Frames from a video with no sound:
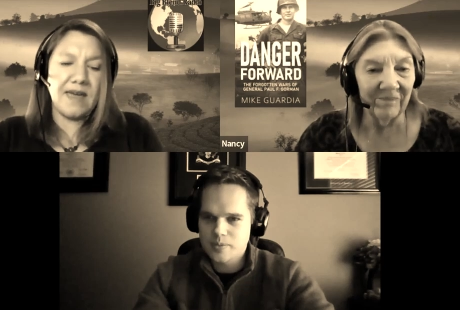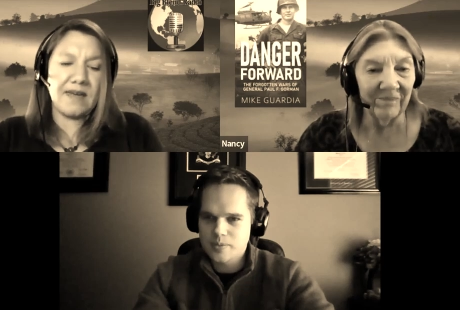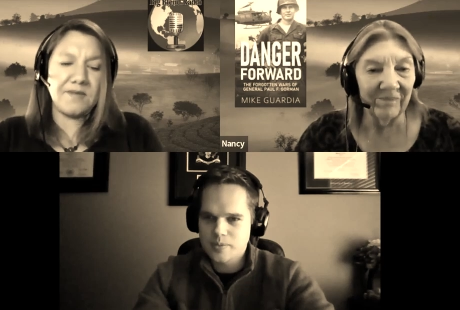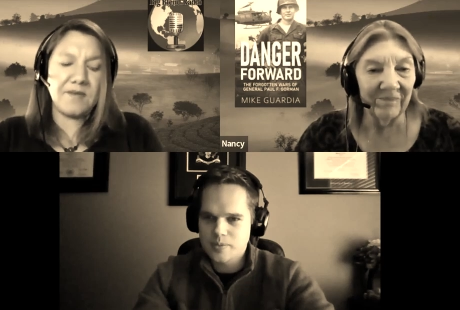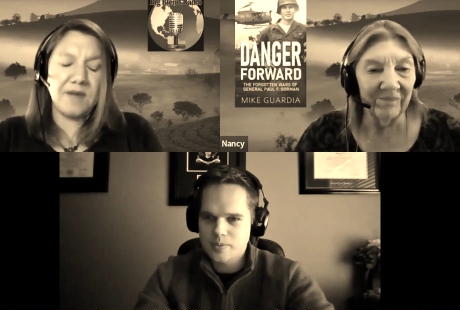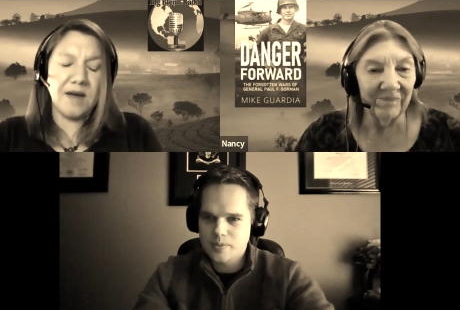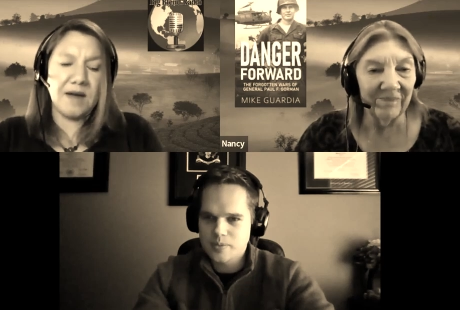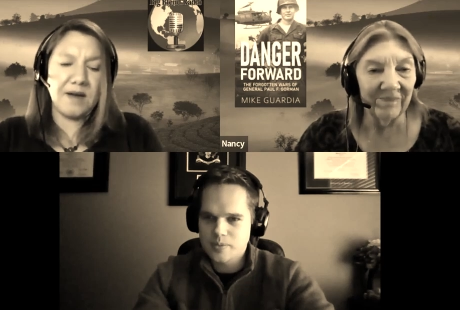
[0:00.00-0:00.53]
Speaker 1: and,
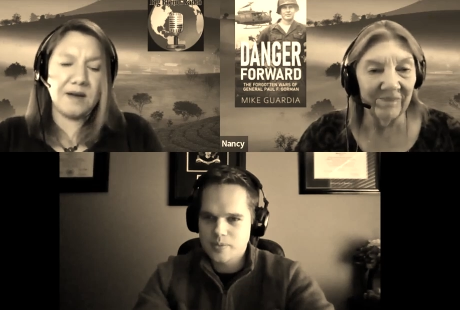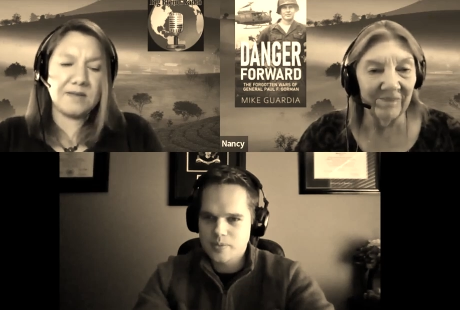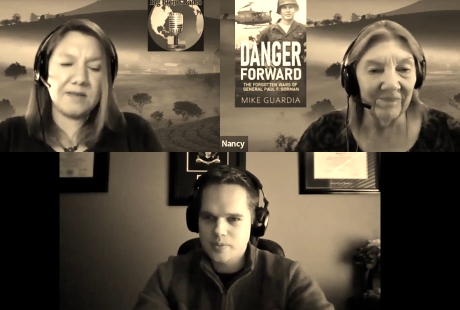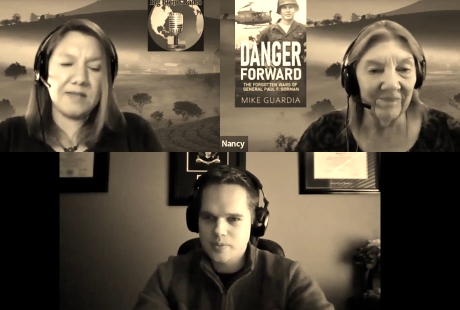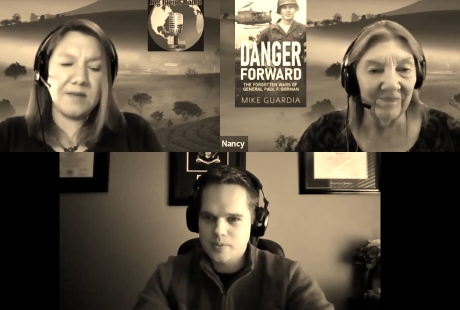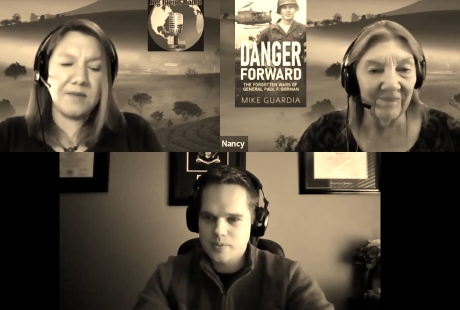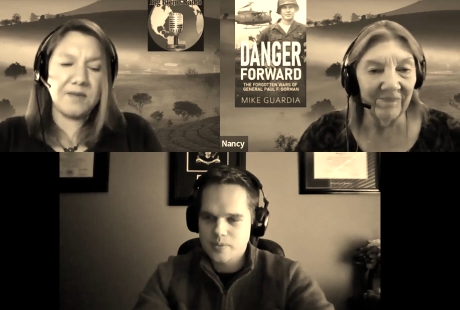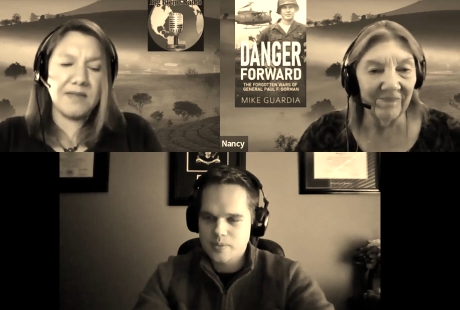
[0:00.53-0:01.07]
and I was
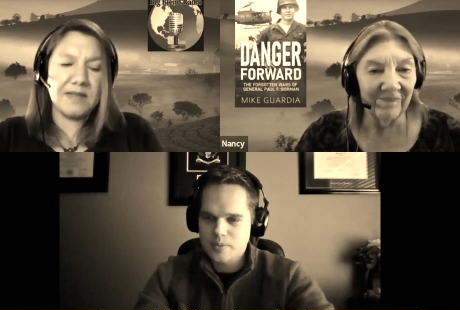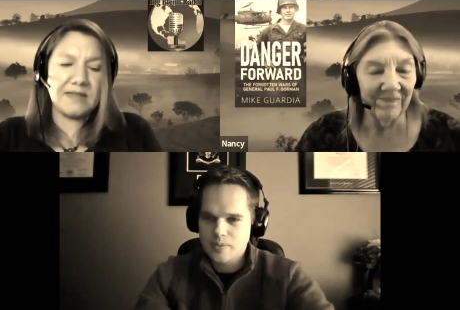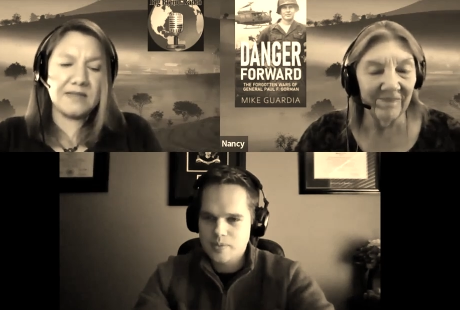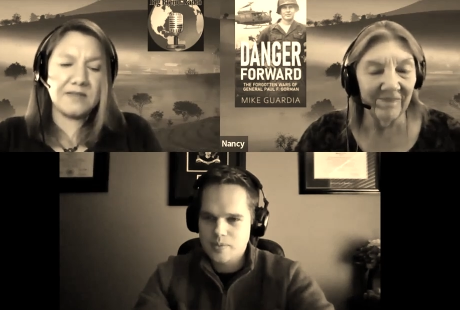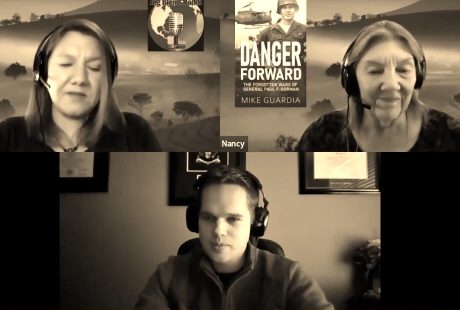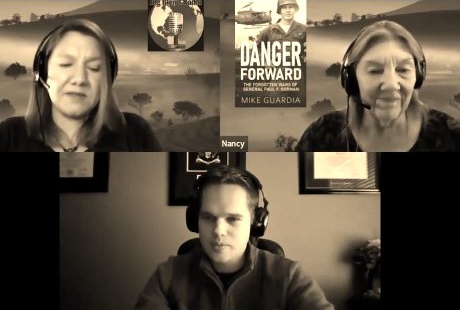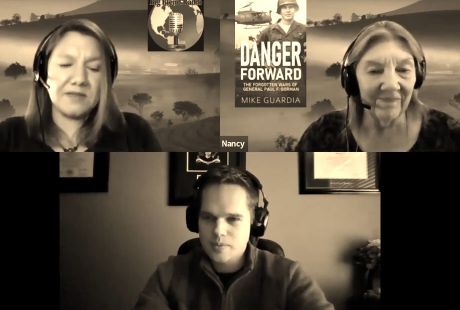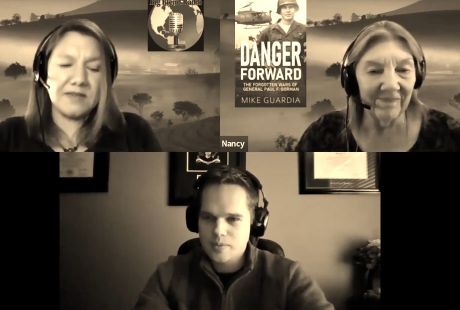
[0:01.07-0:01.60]
saying, well, that's
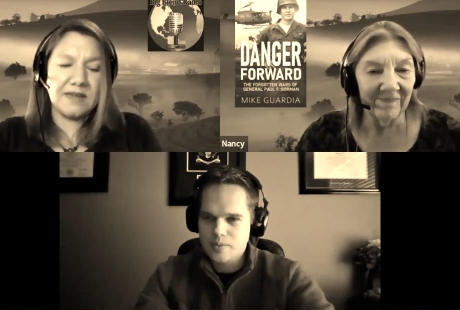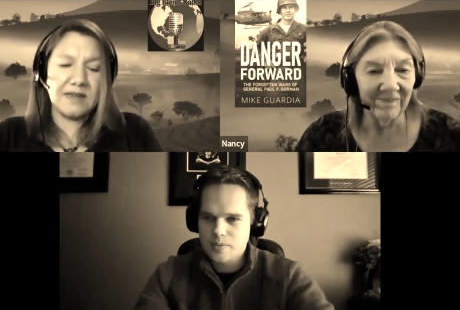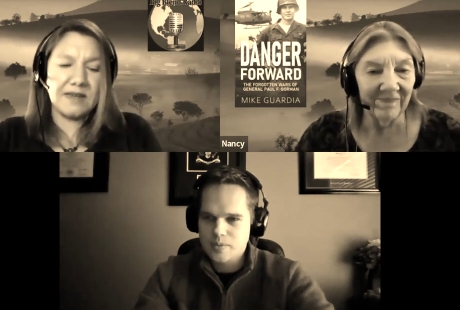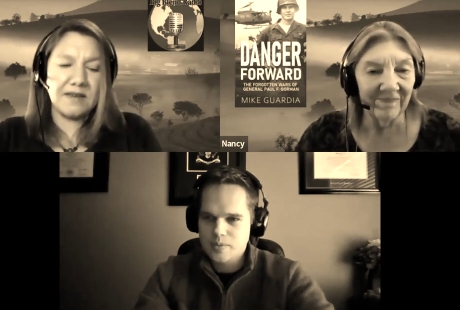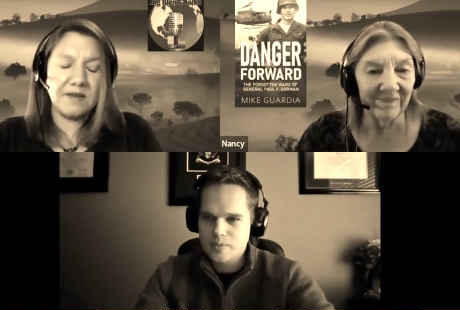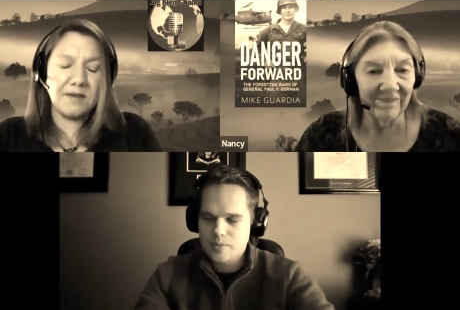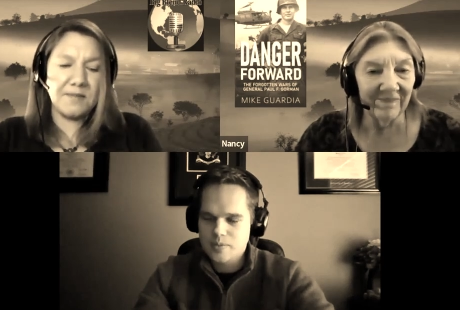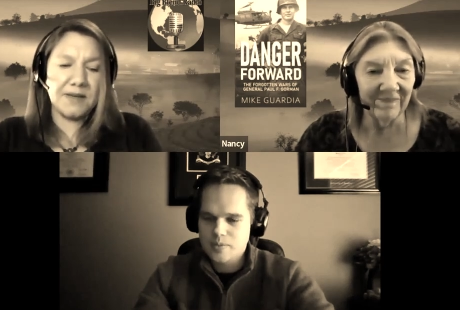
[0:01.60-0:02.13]
interesting
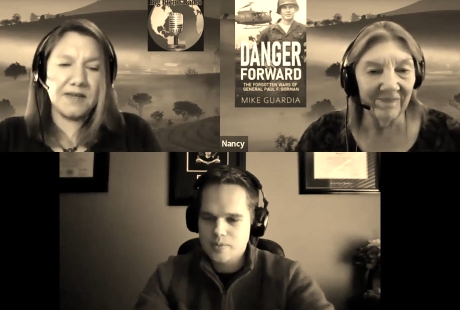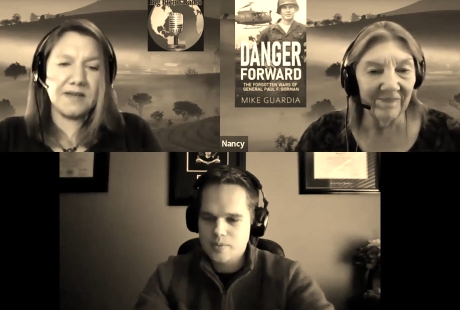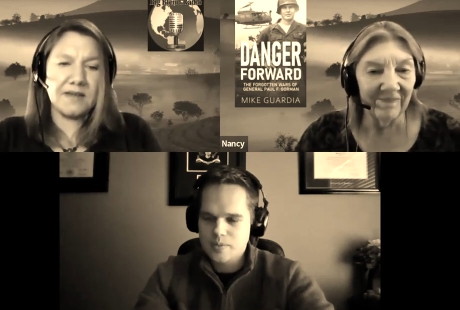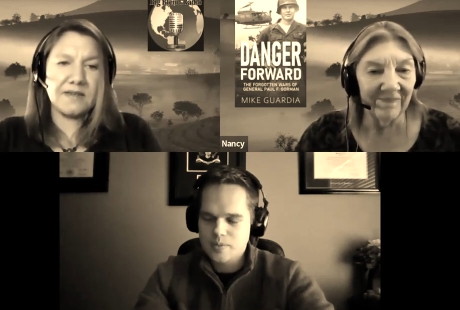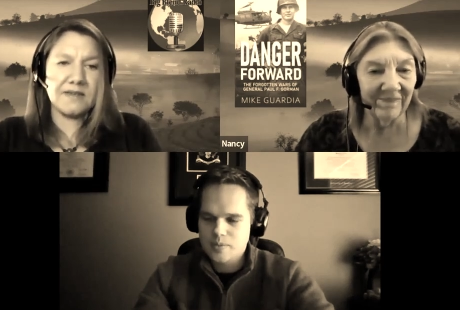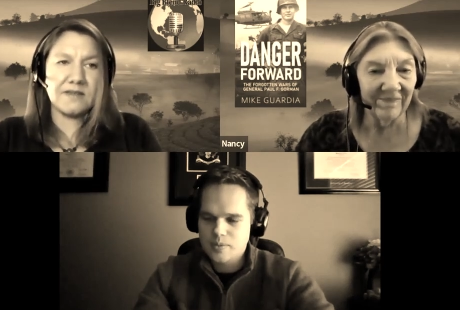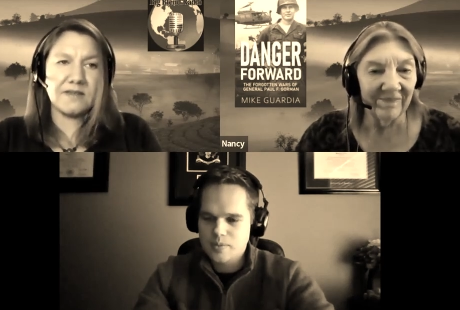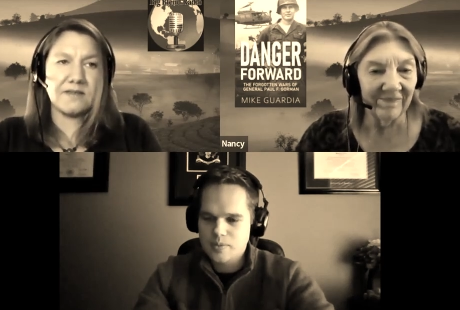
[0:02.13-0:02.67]

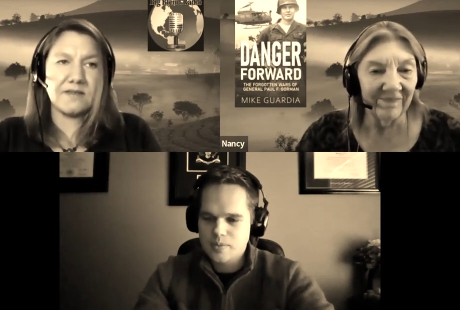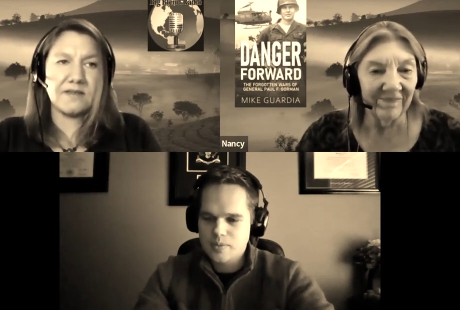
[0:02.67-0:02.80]
because,